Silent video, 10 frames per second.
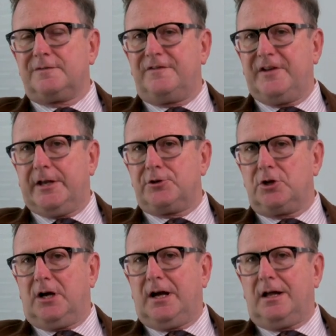on fair
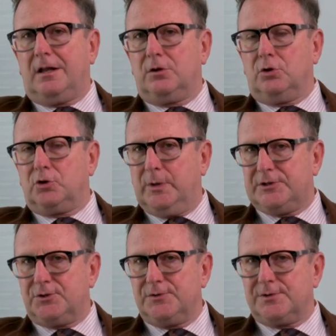trial or
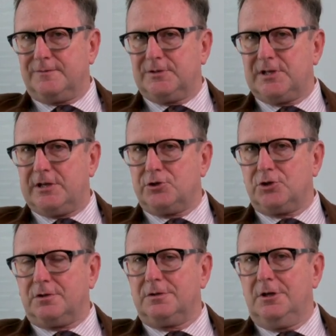questions of
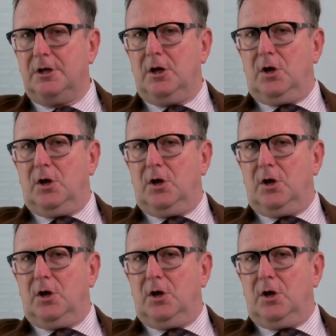detention,